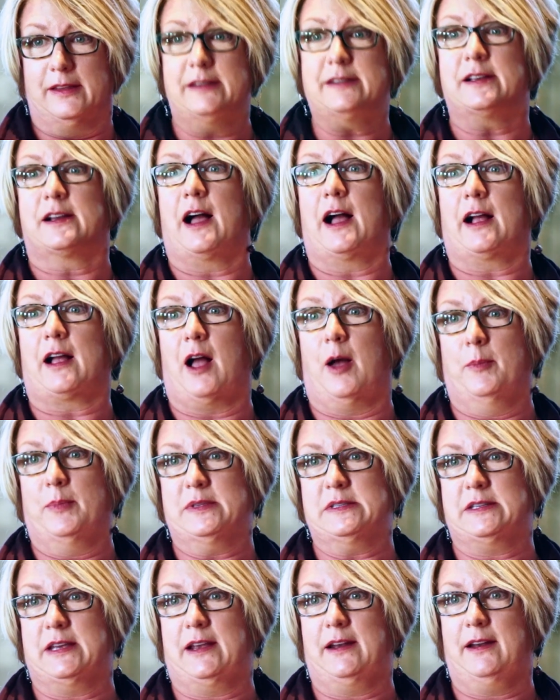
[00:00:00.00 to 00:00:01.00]
Lisa got
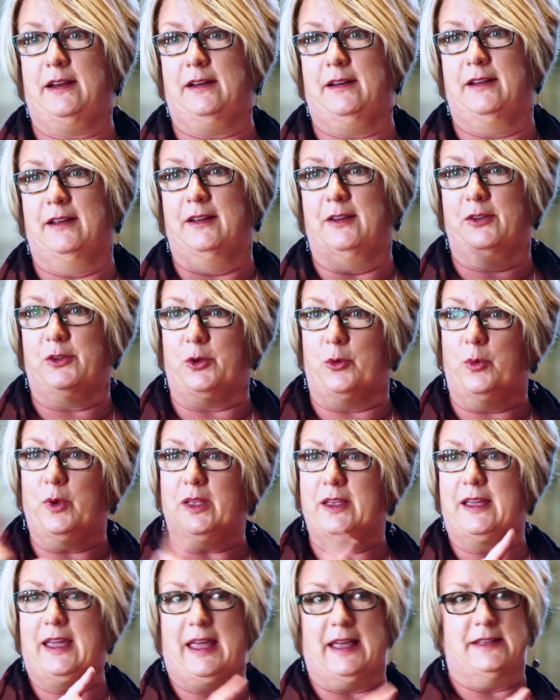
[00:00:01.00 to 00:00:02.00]
compensated. So you
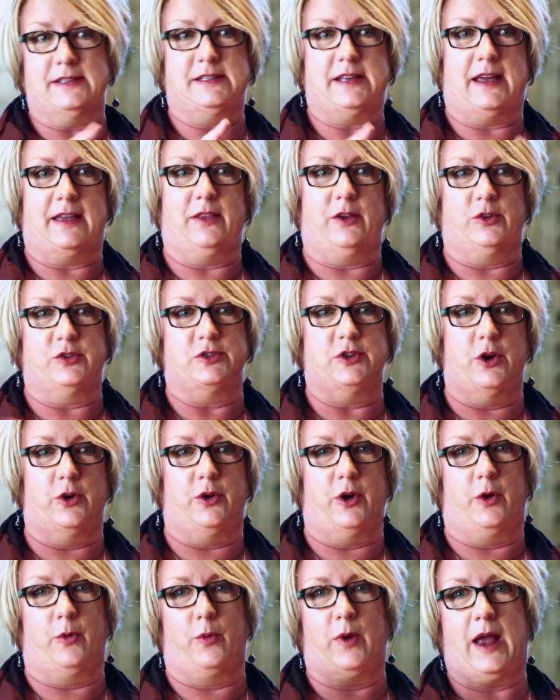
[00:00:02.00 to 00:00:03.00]
really can't say there's
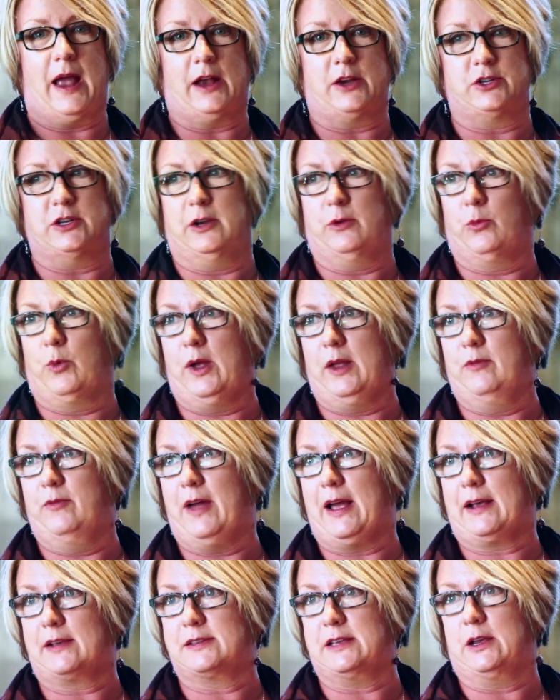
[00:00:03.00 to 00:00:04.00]
no known reaction
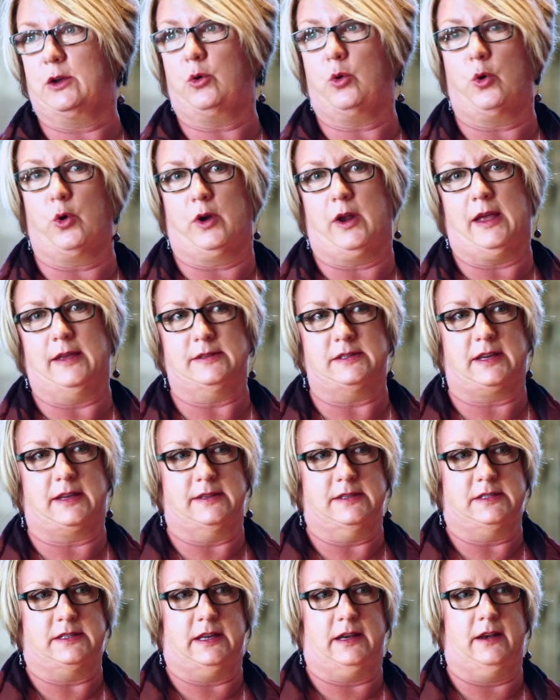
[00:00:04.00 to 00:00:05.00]
when vaccine court has
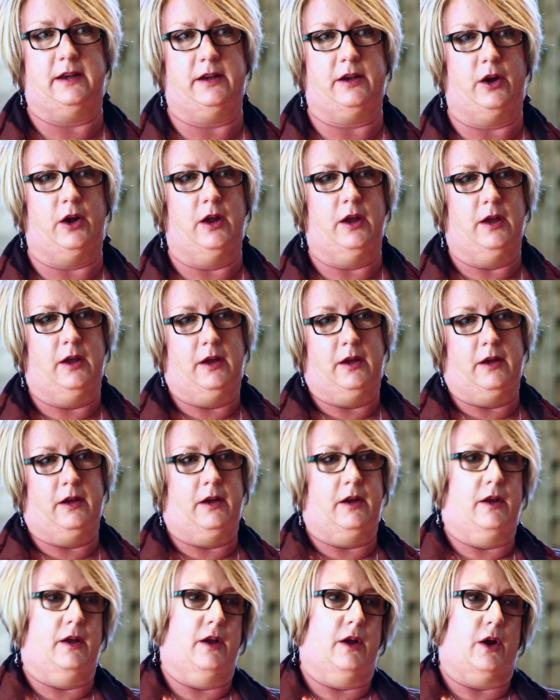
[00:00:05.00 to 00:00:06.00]
conceded
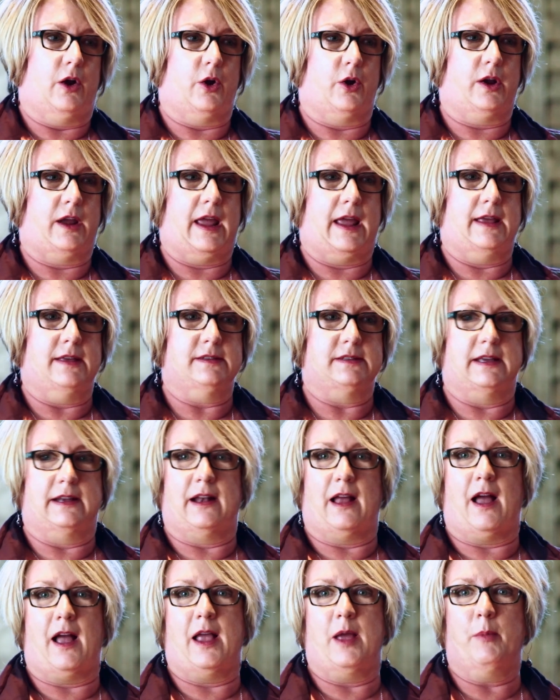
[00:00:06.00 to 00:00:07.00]
her case.
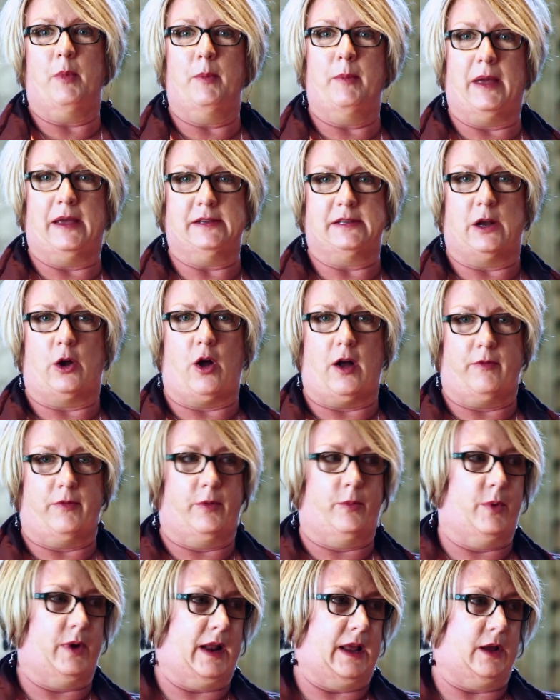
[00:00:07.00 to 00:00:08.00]
And I am amazed how
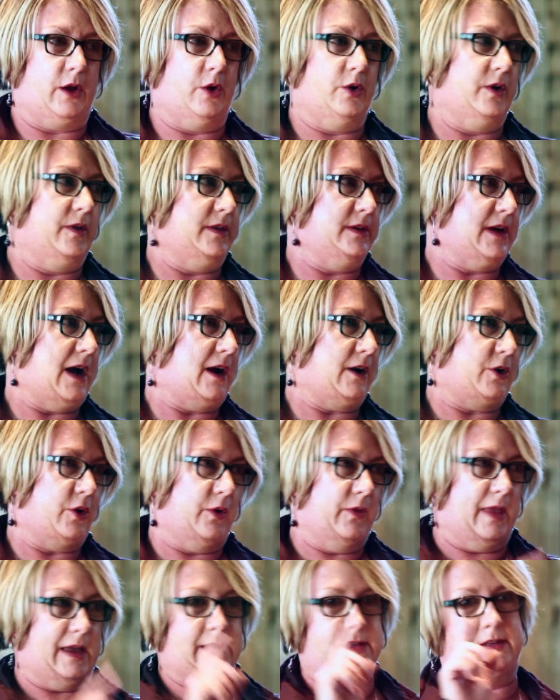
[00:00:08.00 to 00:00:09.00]
often when I go to the
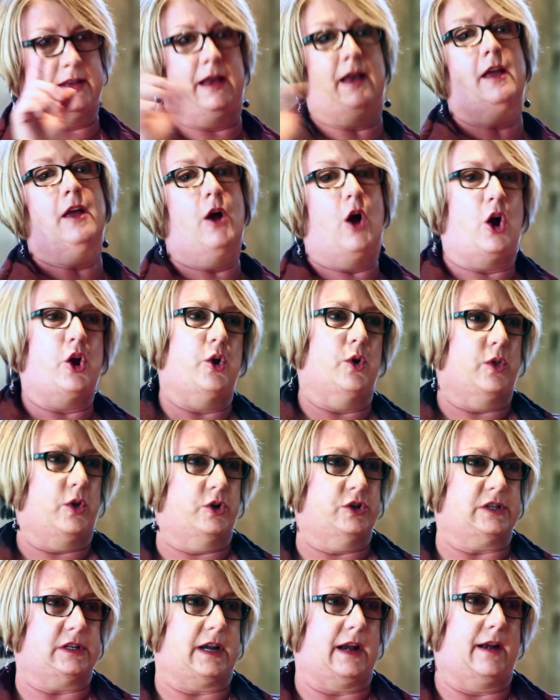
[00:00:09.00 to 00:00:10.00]
doctor and they say, are you
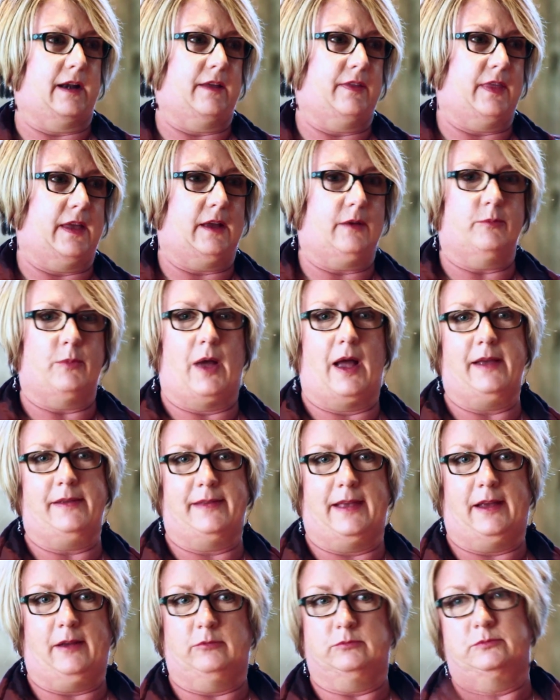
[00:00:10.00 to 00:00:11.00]
allergic to anything?
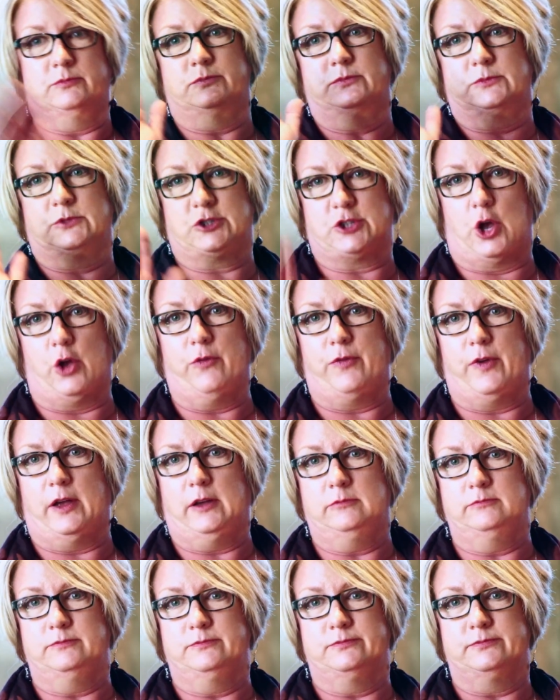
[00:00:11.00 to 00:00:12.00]
I say,
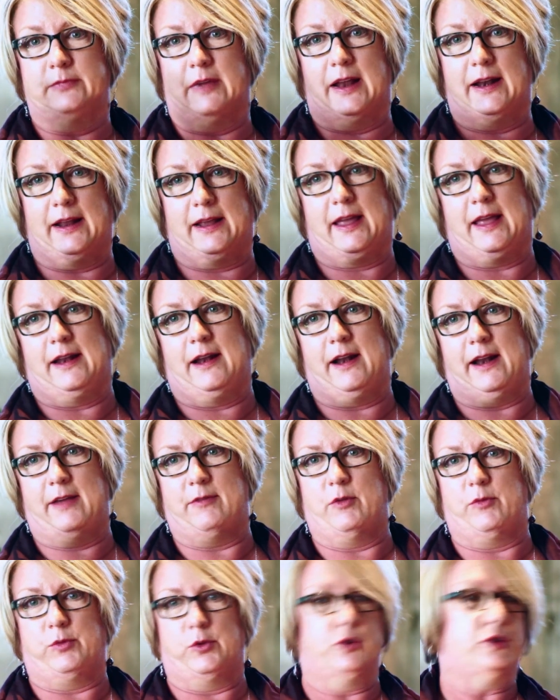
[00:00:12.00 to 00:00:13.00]
sulfa, and I cannot
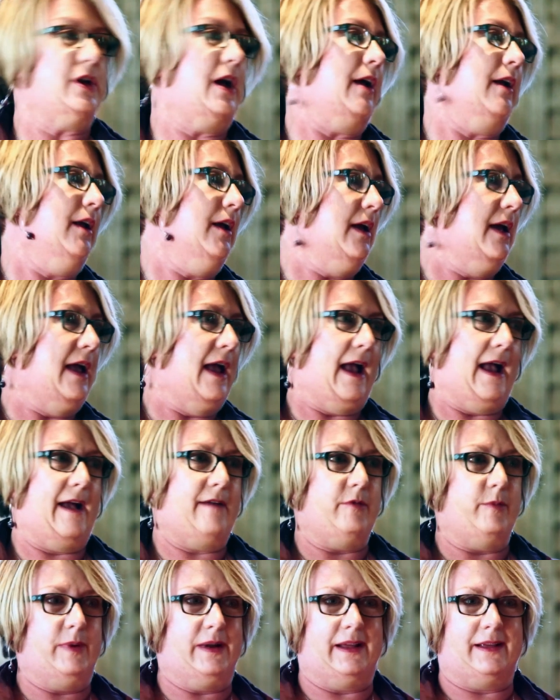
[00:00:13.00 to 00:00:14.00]
have a flu shot.
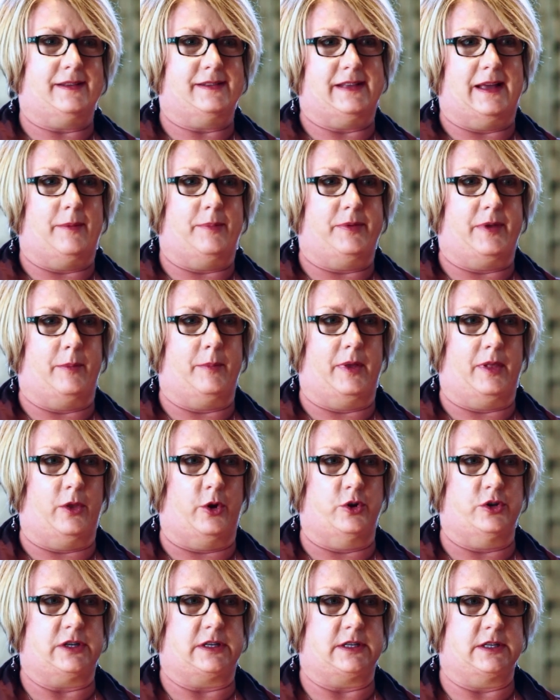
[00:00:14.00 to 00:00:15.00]
Everybody accepts I'm
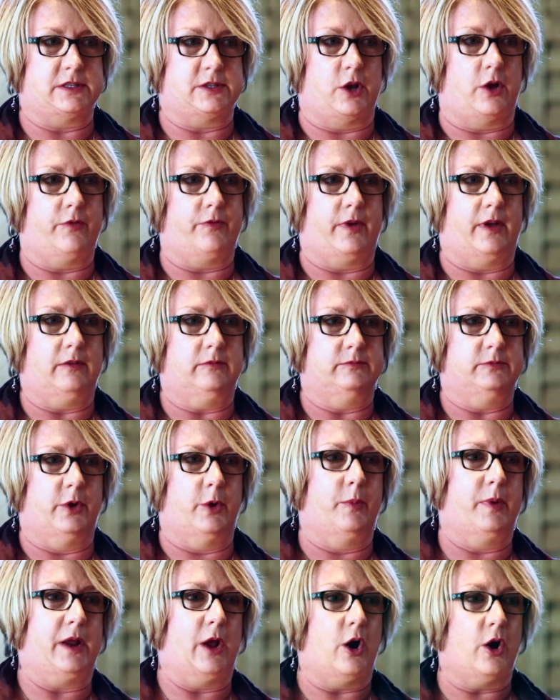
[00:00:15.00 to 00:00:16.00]
allergic to sulfa.
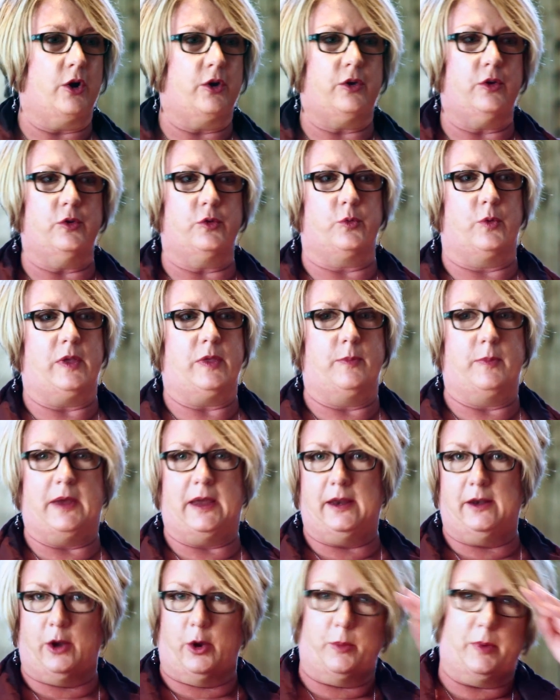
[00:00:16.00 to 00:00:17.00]
Nobody argues with
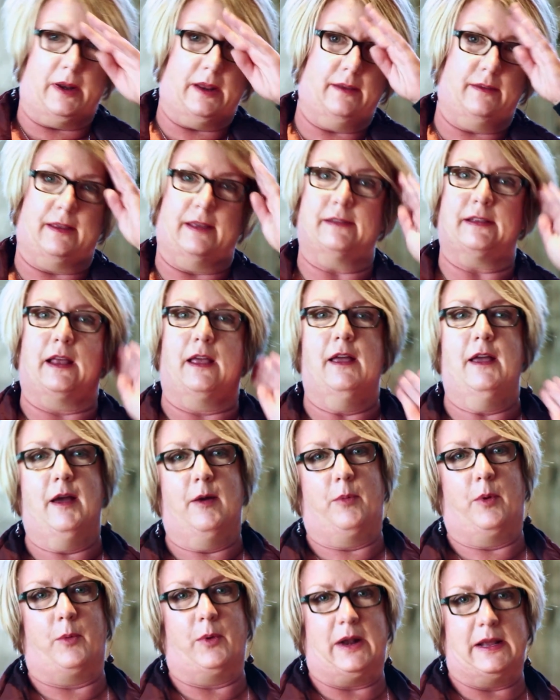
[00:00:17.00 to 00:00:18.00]
me, nobody says it.
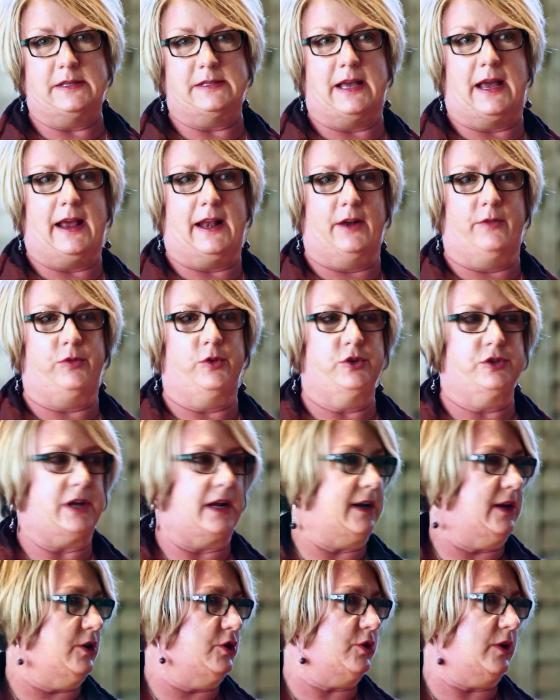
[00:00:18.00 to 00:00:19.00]
But when I say I had a flu
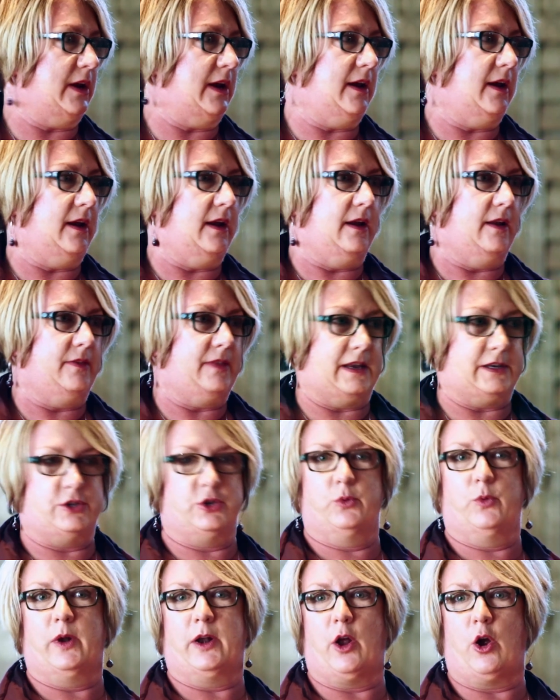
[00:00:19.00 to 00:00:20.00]
shot injury, they
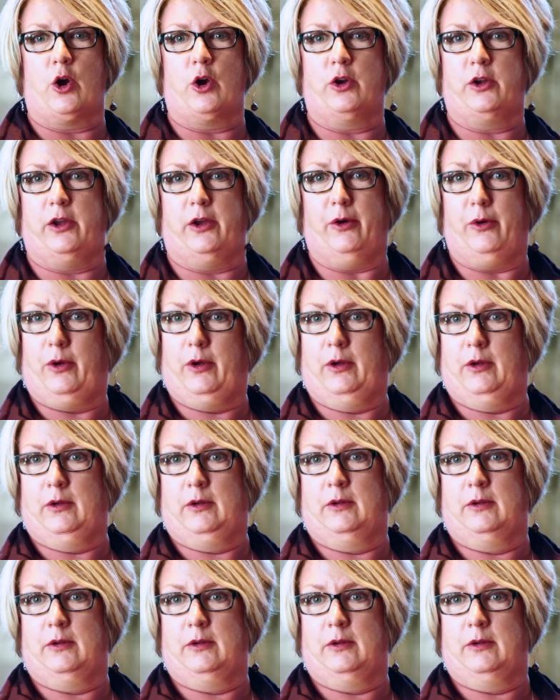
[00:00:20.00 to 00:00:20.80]
do want to argue.